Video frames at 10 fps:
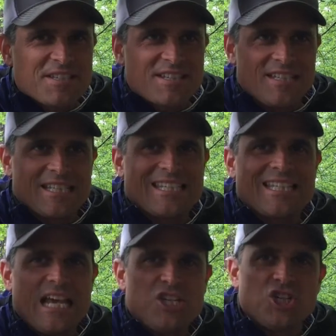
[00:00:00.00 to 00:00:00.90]

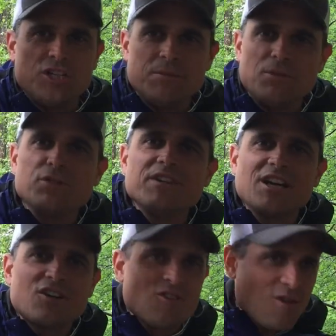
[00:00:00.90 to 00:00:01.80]
sensation moving
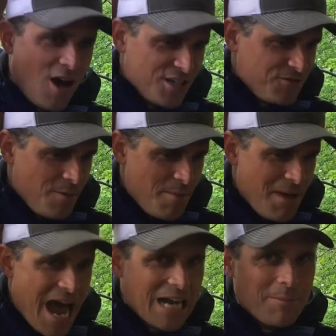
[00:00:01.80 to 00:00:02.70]
across from the
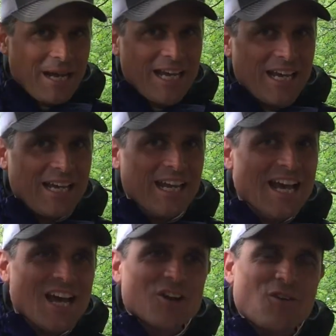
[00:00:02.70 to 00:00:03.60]
back of my head,
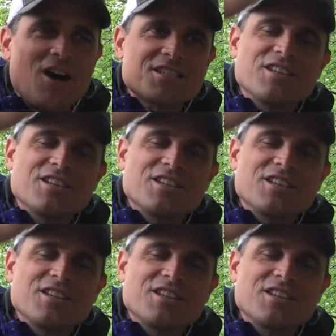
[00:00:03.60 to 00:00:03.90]
across to